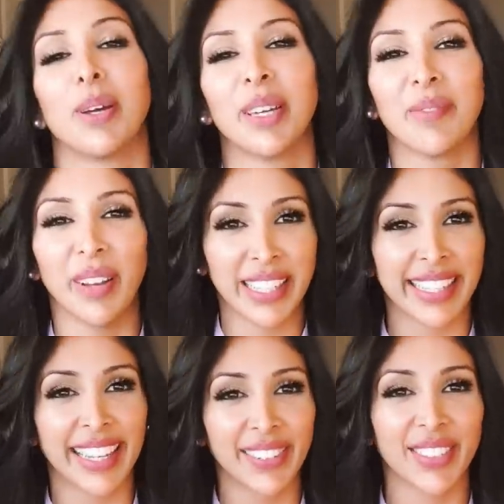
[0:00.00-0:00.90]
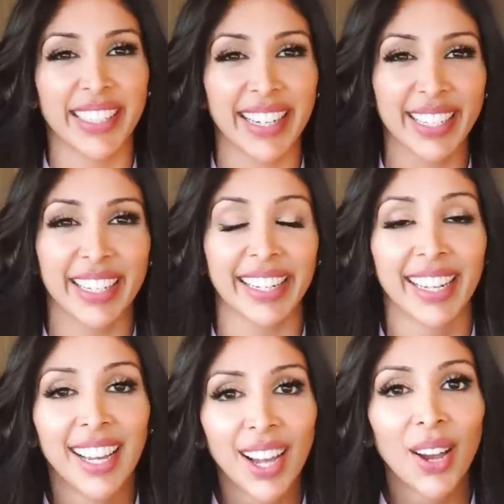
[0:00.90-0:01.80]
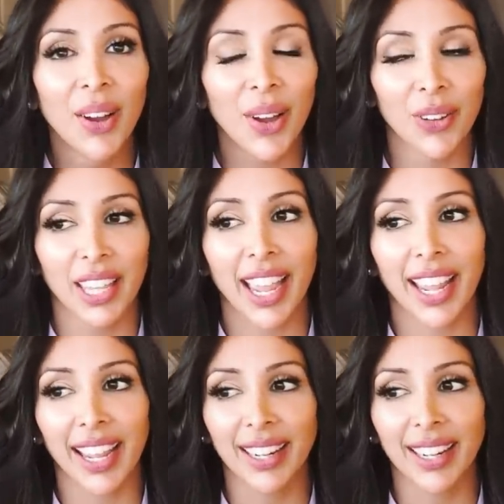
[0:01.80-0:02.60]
but my skin was actually okay.